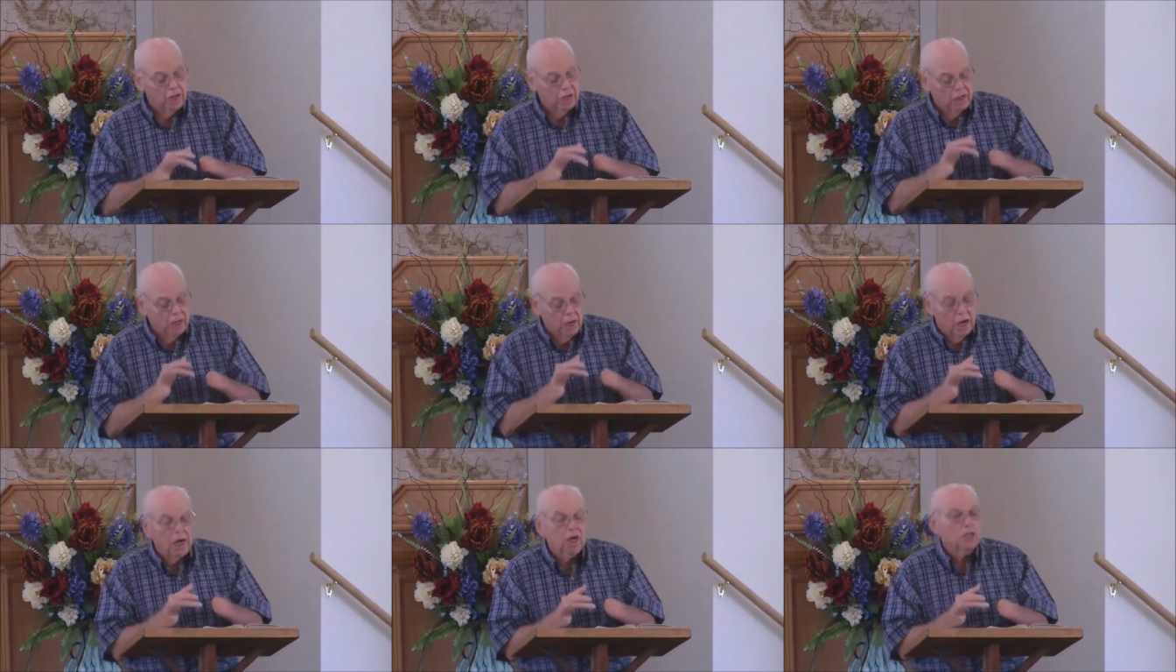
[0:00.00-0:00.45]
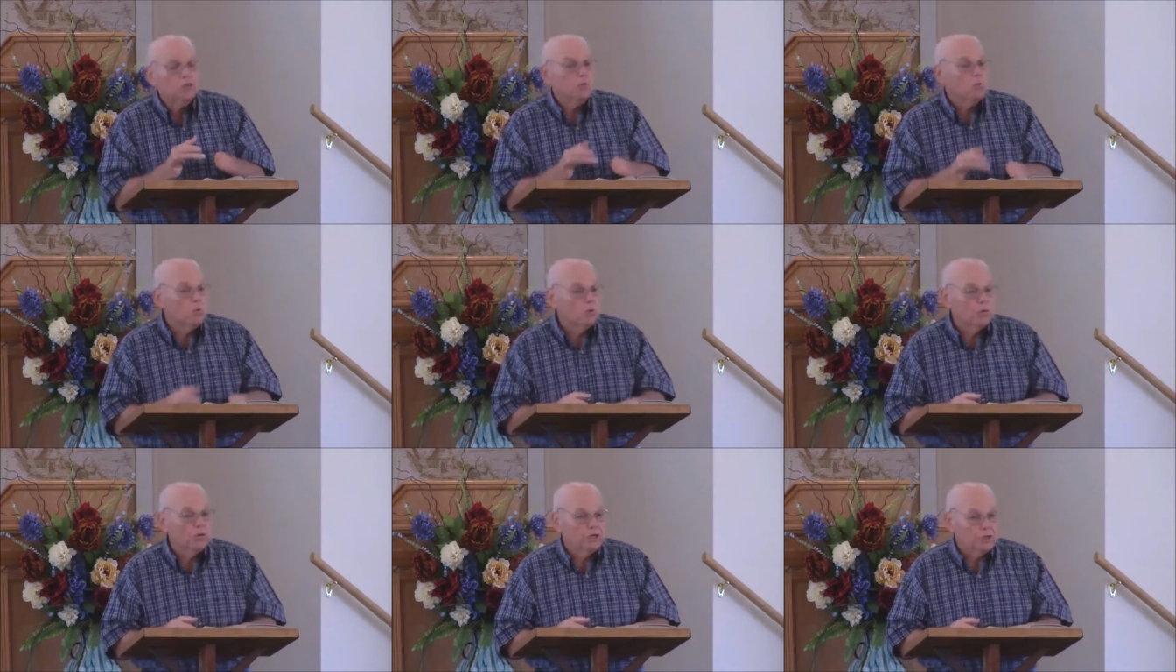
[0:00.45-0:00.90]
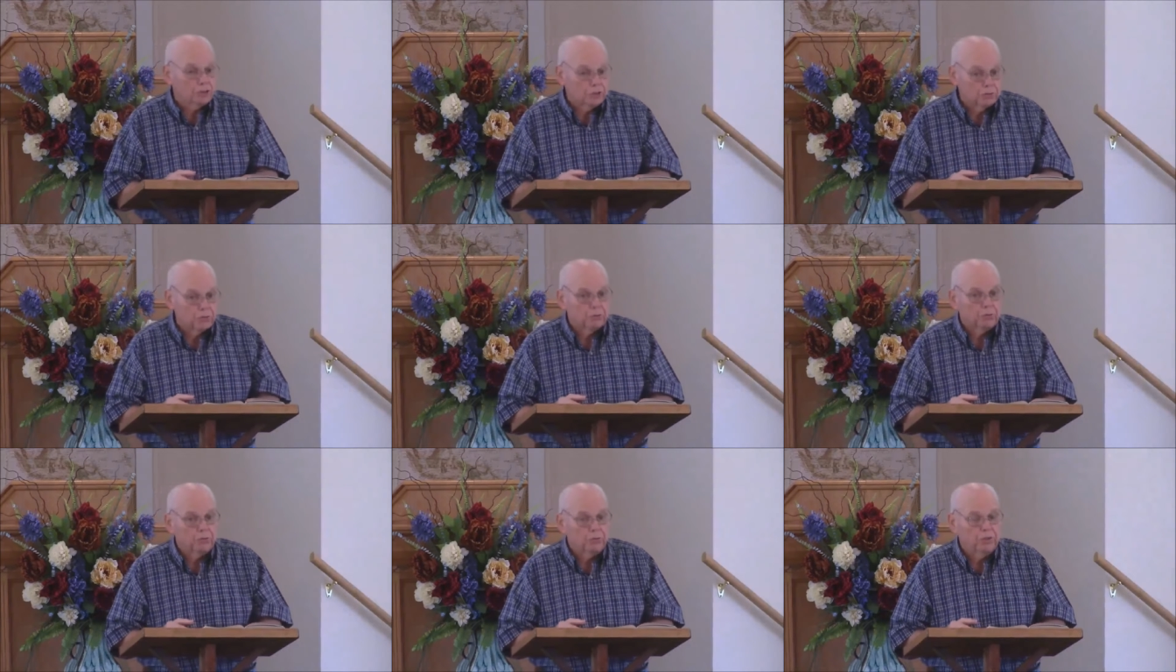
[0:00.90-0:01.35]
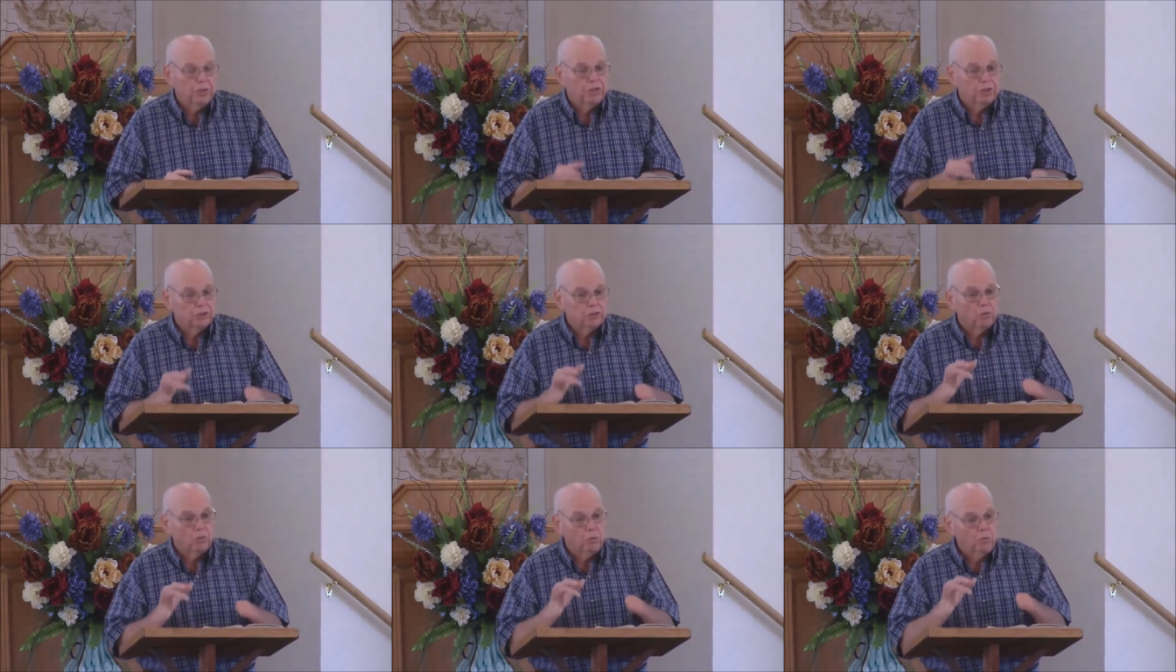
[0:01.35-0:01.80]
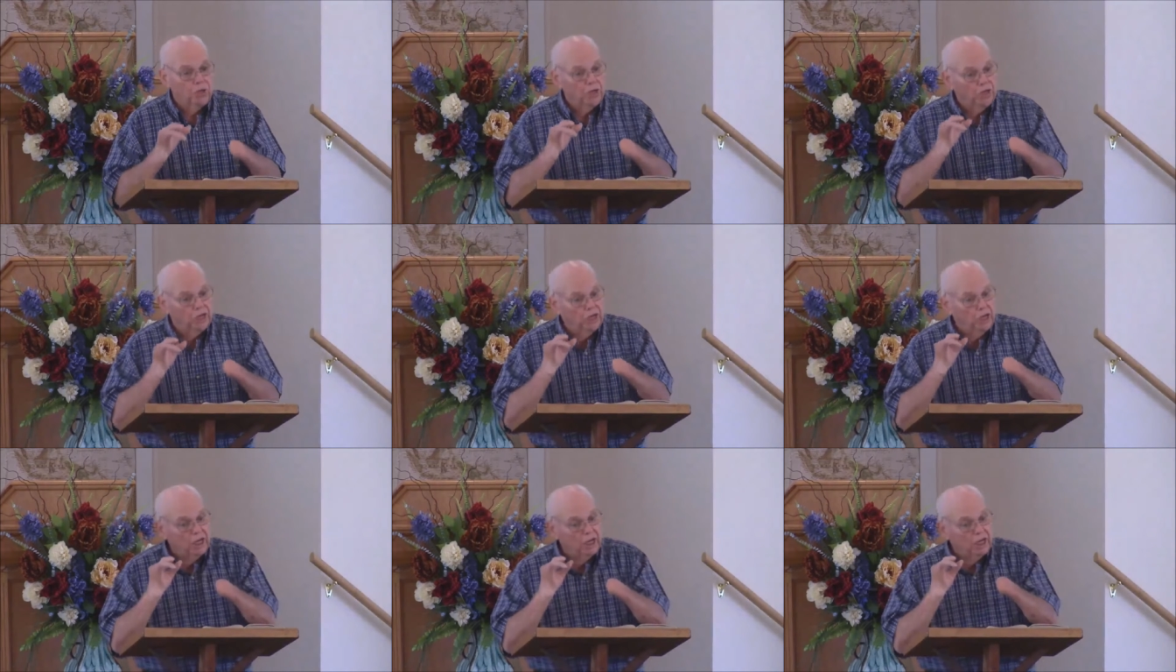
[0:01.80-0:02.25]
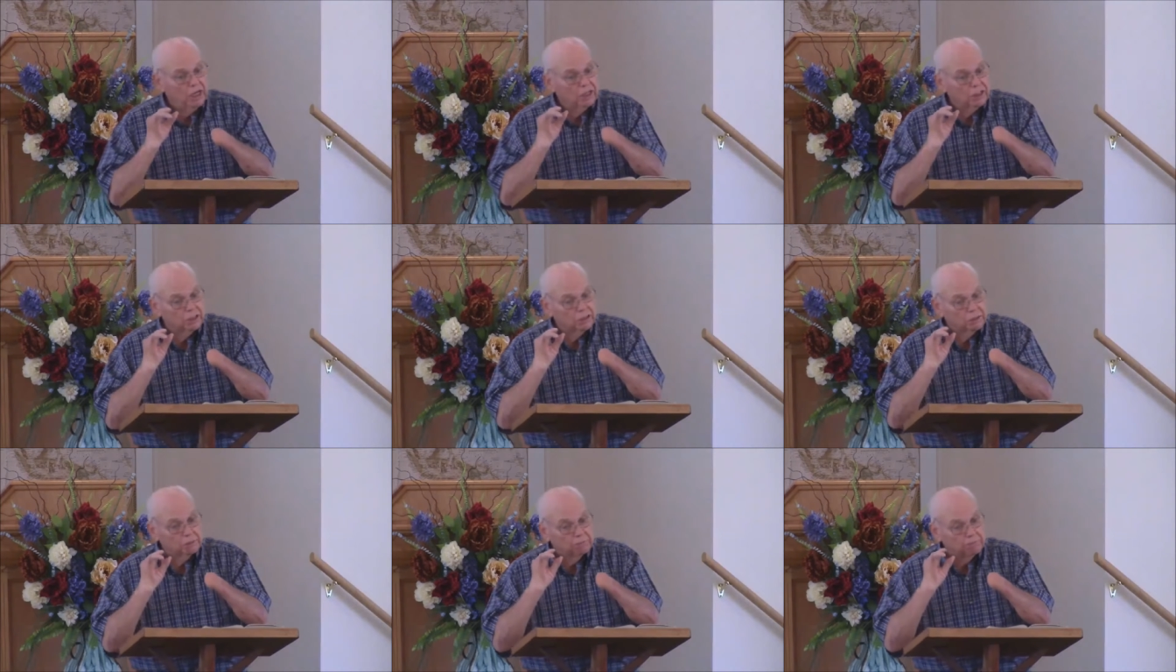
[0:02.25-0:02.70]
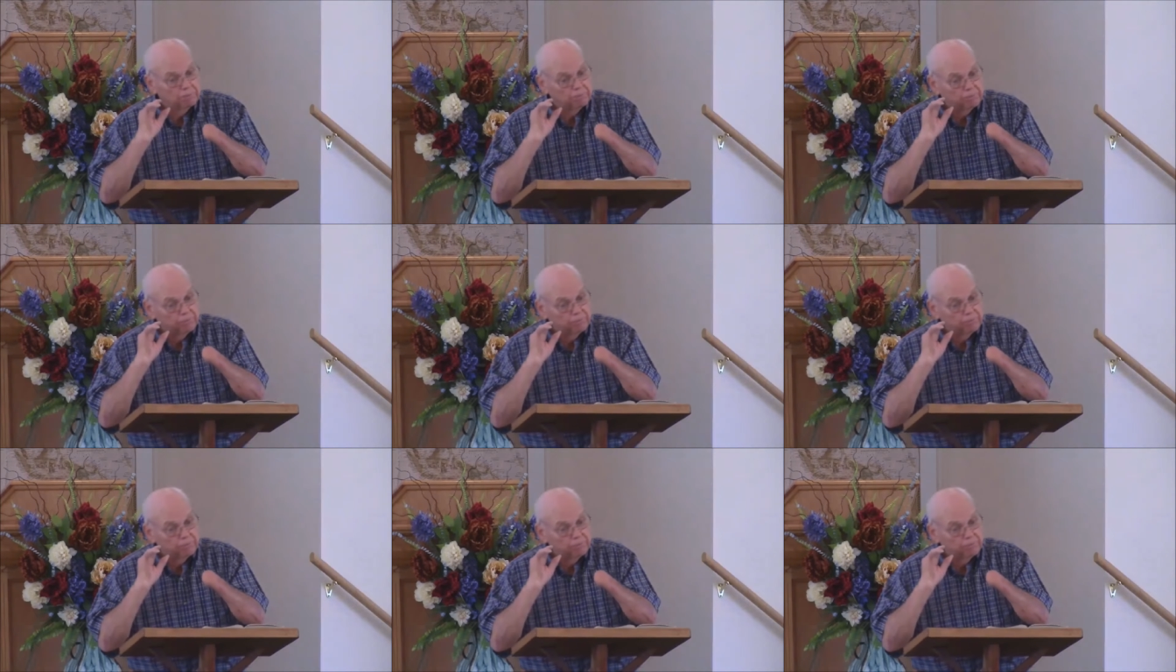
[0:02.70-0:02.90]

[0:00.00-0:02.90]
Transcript: God's word is true, and so we, as